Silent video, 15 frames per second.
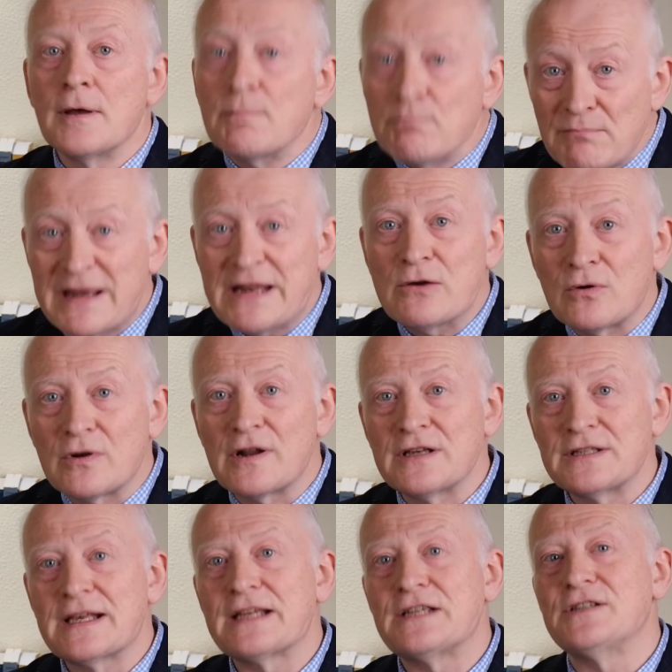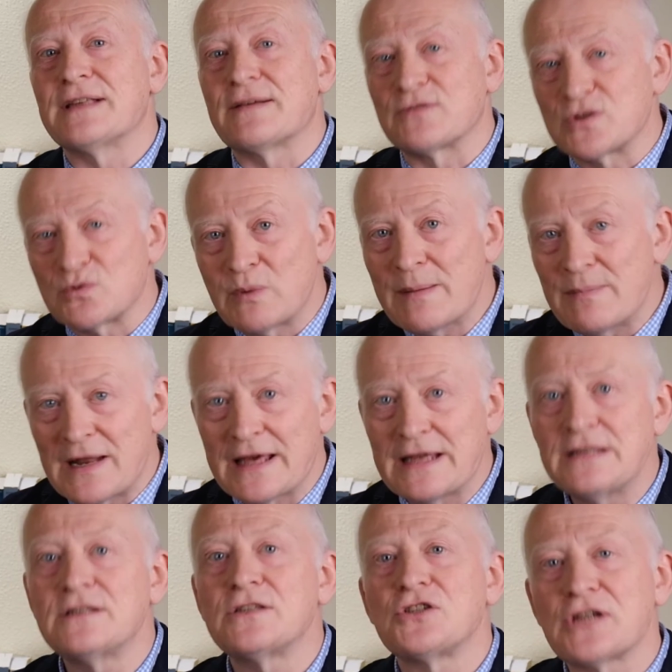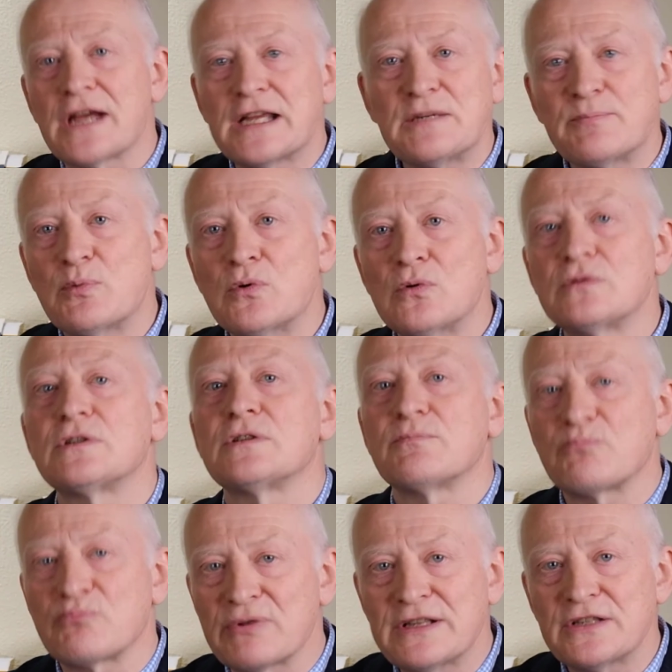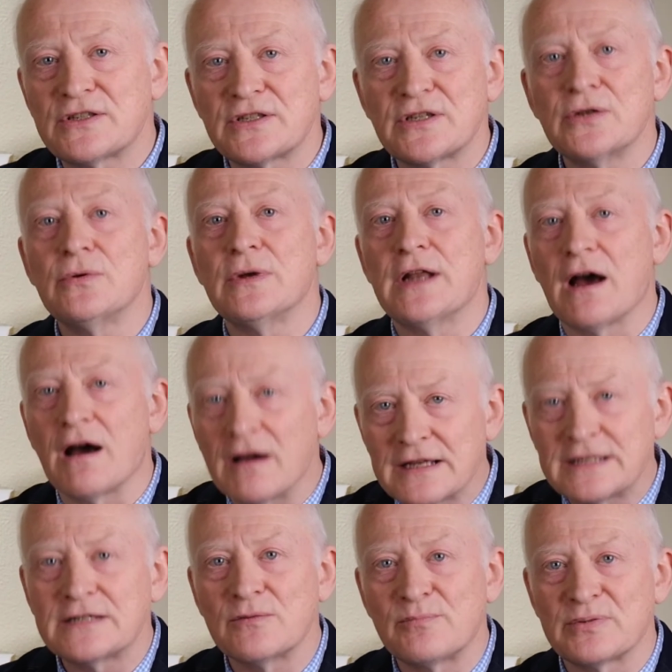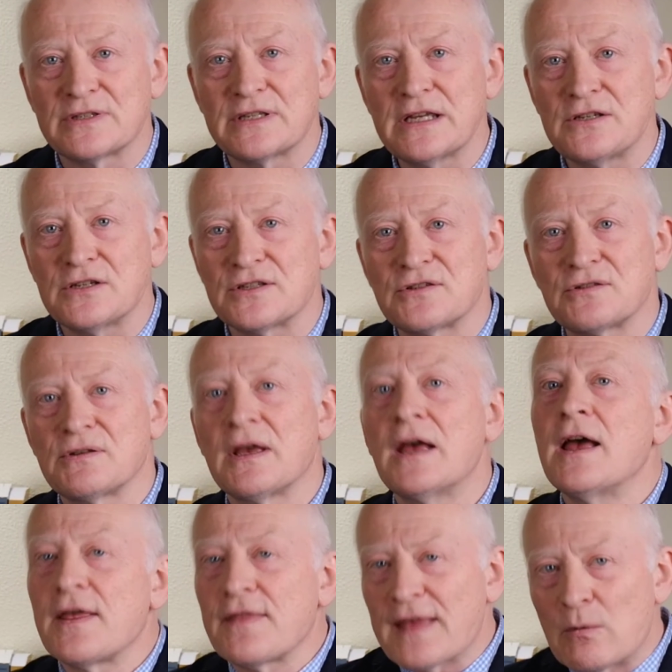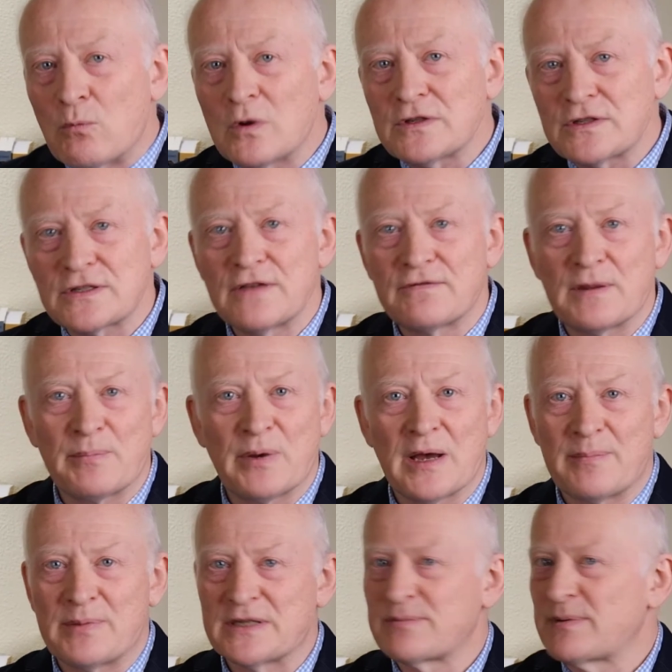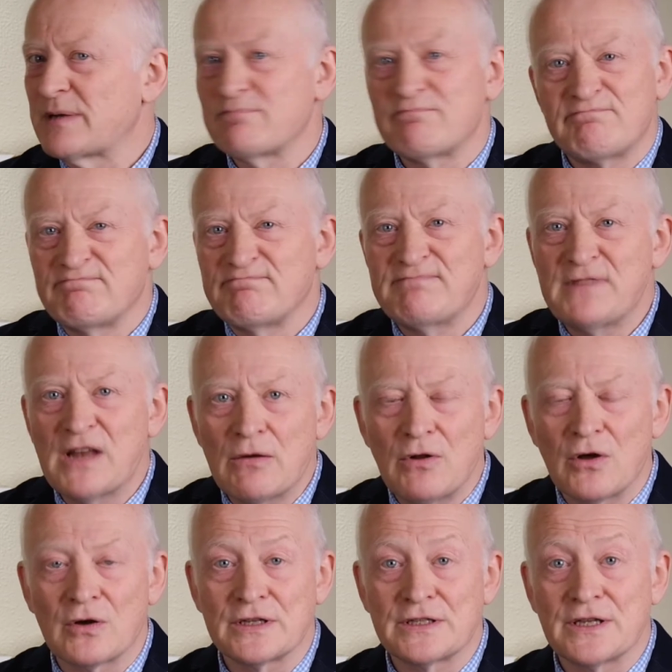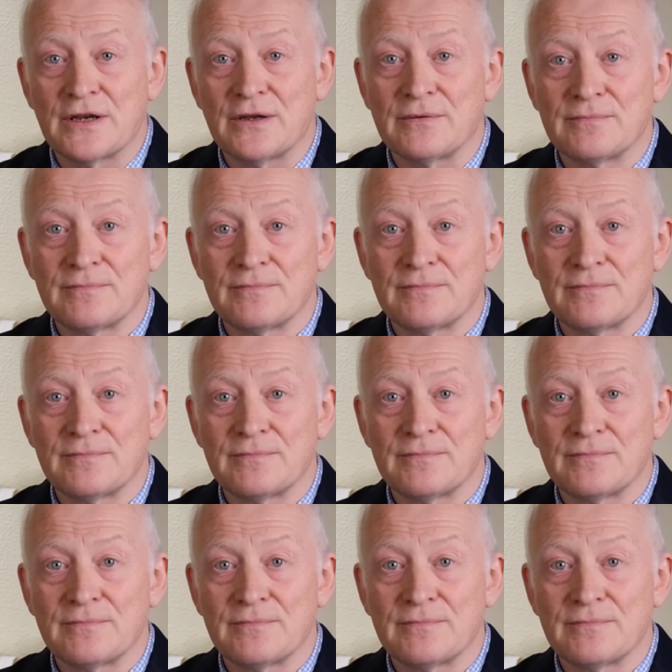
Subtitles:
Many organisations have swim lanes, change boards, Prince2 and ITIL procedures that once served a purpose but no longer do.